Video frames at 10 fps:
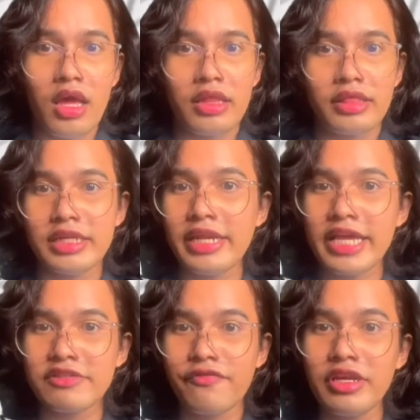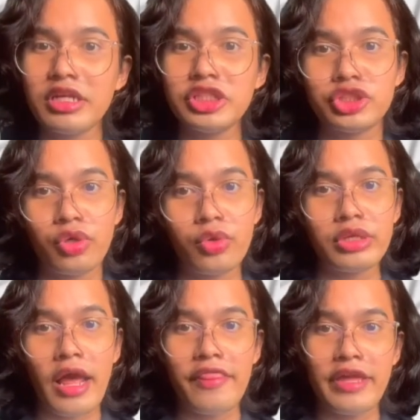The next figure shown
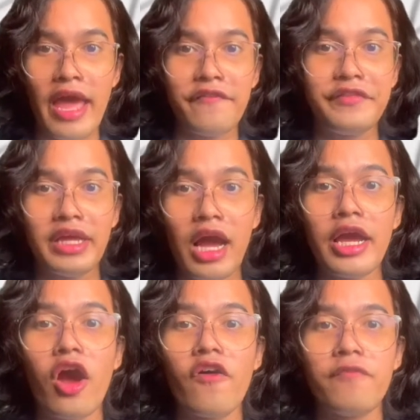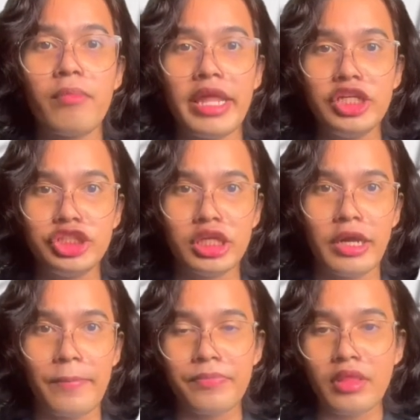the FDI of
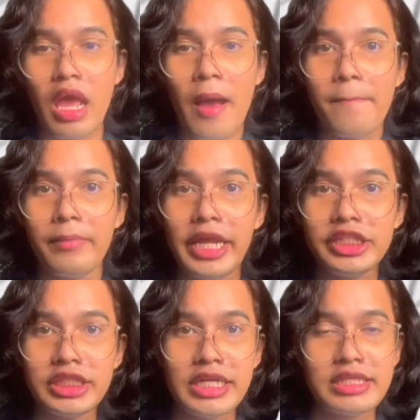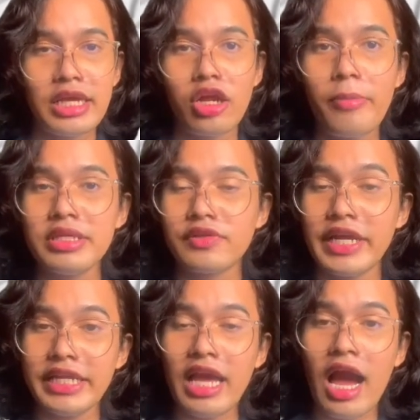Malaysia. Malaysia's economy is
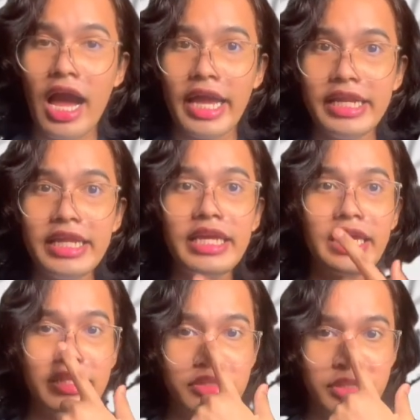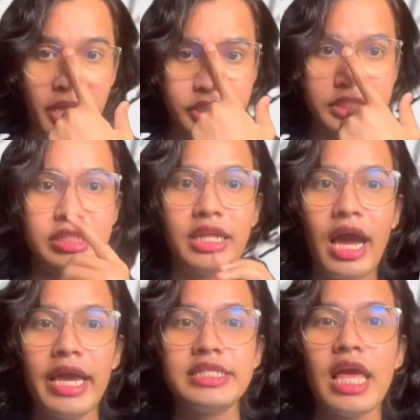already highly
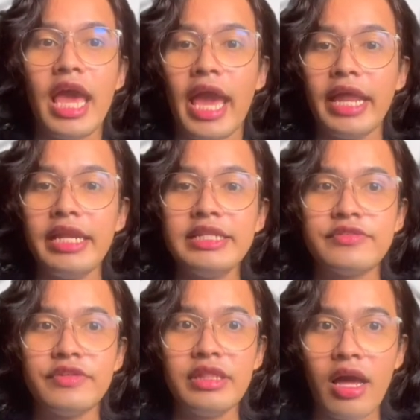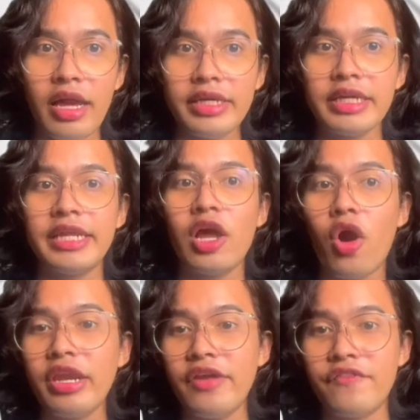internationalized and it's reliant
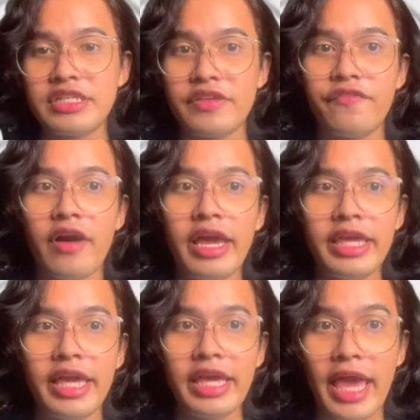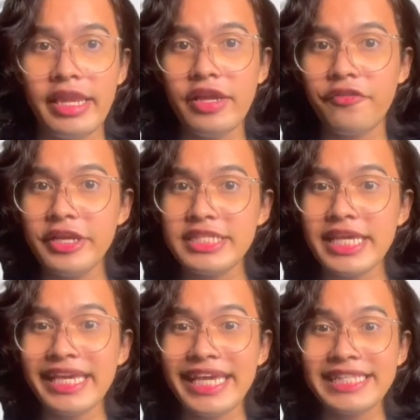on diversifying and
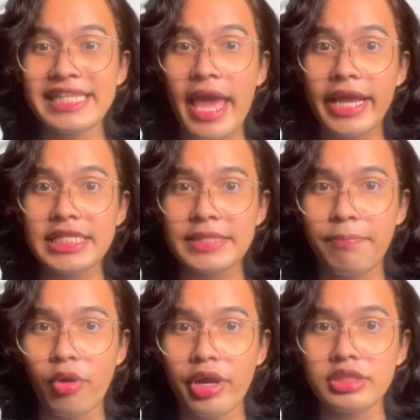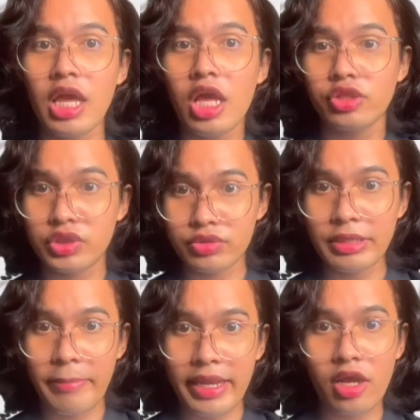increasing its export to
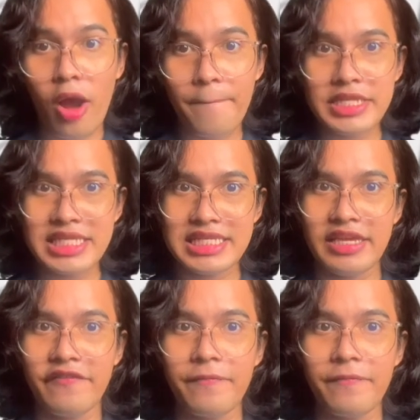remain competitive.